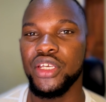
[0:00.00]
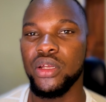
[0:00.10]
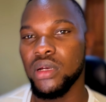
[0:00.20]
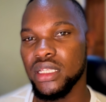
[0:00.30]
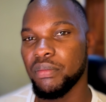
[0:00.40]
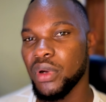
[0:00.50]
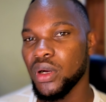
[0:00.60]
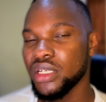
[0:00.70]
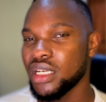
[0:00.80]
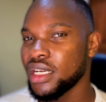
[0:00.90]
you look at the
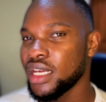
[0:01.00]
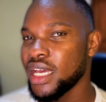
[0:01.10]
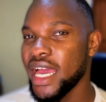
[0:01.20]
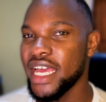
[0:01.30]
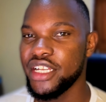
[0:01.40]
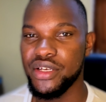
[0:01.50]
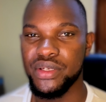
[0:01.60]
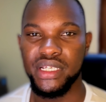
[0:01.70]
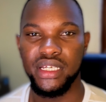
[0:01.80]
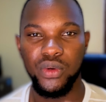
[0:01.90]
board, and
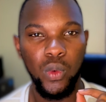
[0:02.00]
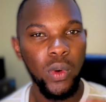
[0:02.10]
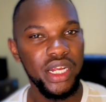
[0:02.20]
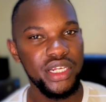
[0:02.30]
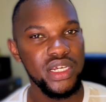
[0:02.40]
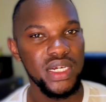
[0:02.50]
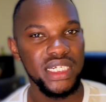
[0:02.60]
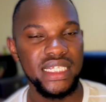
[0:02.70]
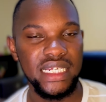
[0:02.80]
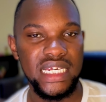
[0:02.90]
you see 1
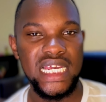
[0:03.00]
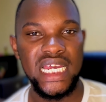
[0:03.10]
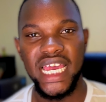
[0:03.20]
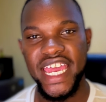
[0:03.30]
USD